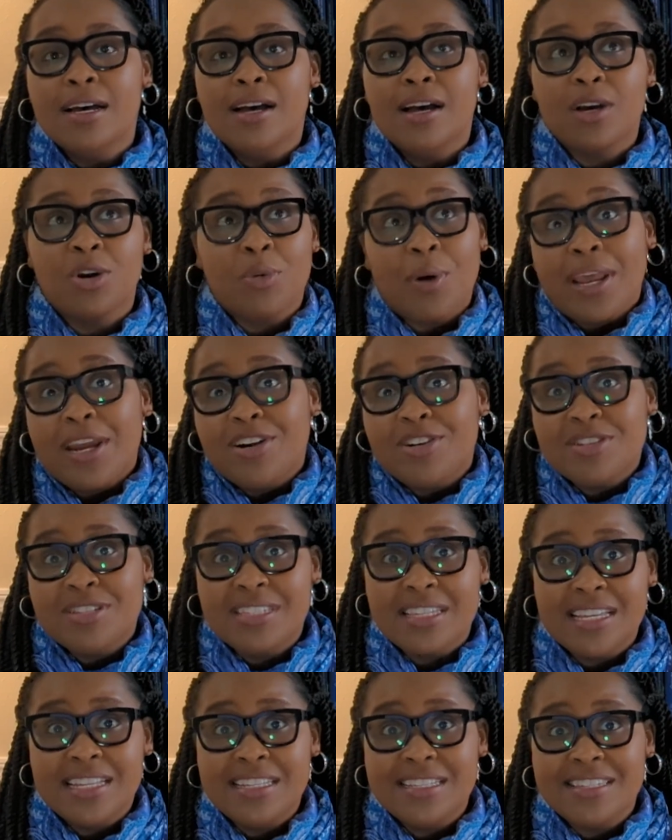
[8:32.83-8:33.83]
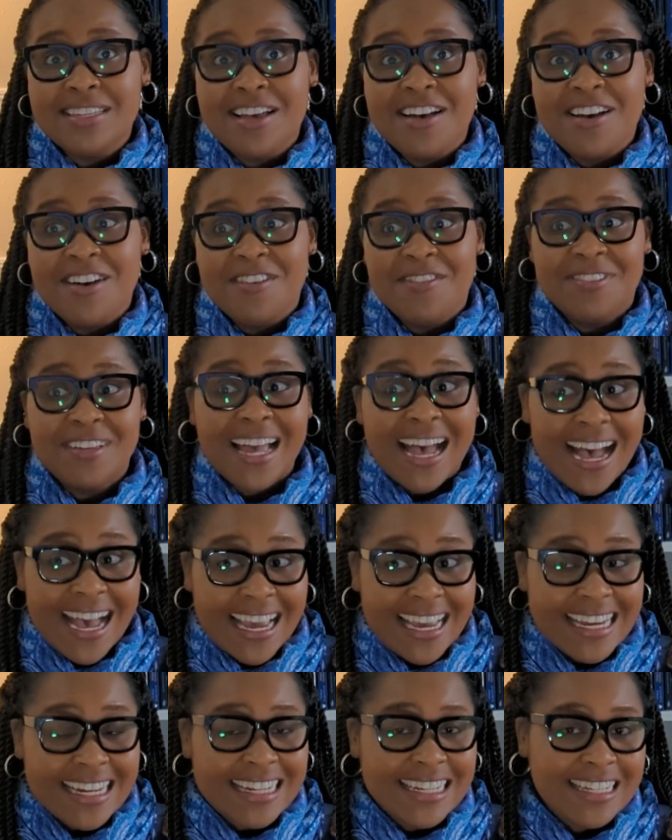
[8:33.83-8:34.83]
a greater sense of
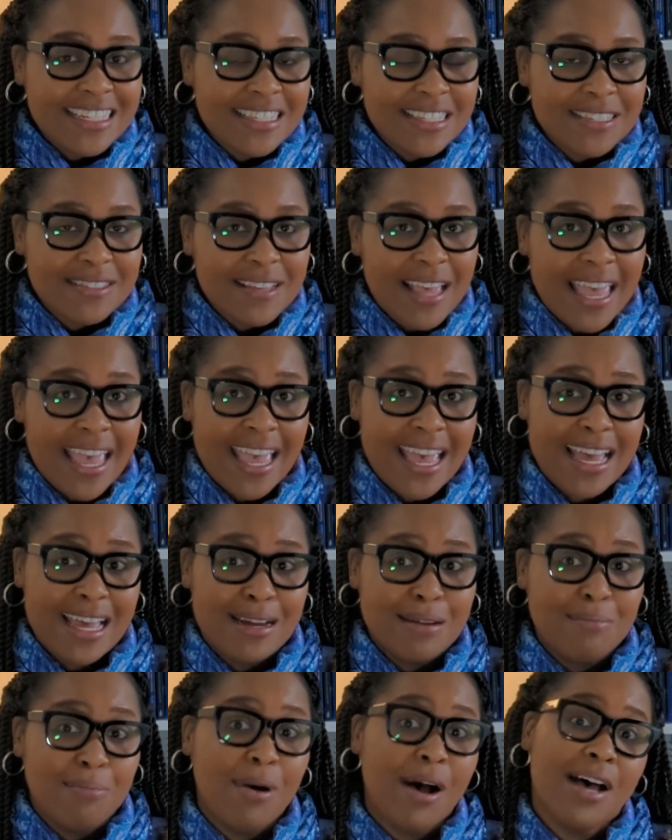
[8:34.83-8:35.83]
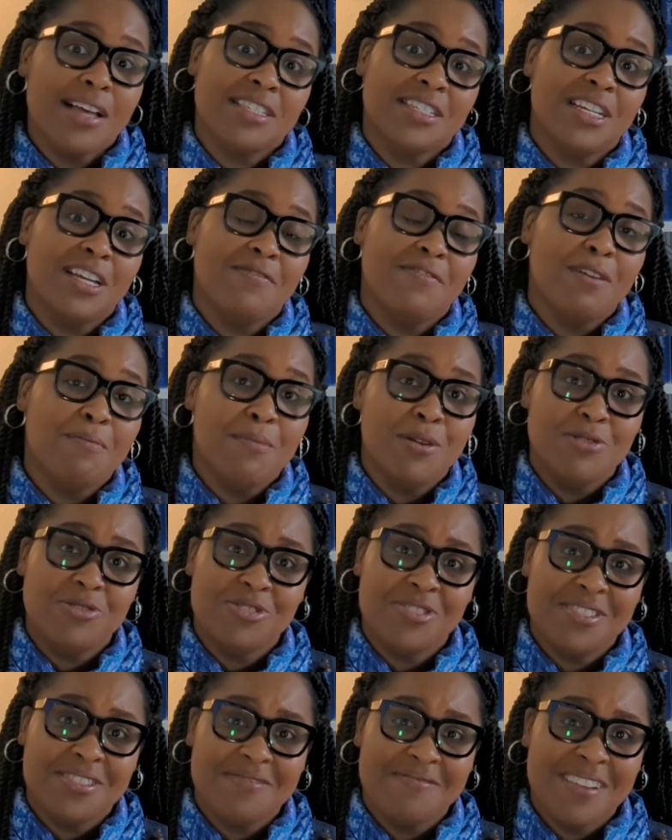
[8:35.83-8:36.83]
kindness and positive
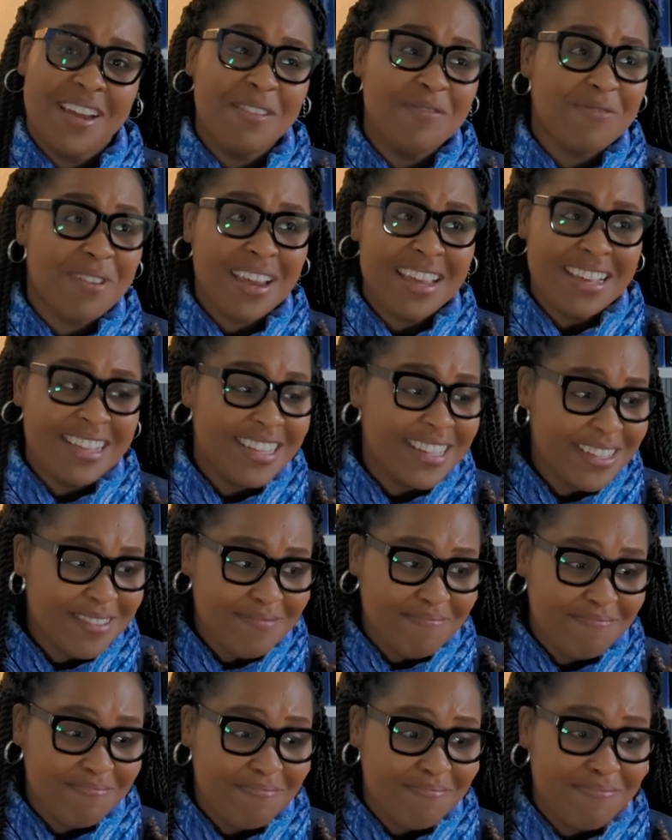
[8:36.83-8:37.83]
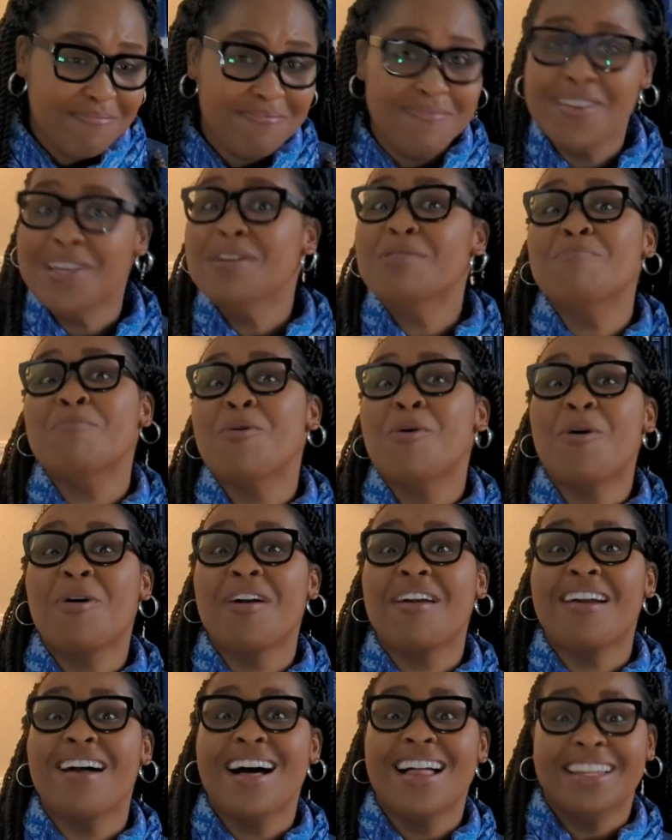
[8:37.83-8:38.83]
emotion, and frankly, feel
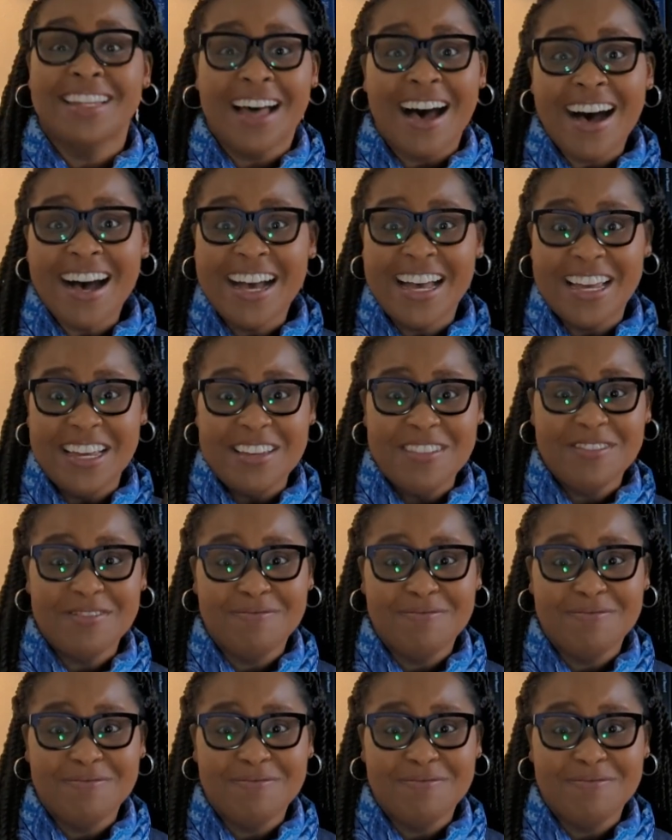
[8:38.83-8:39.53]
more alive?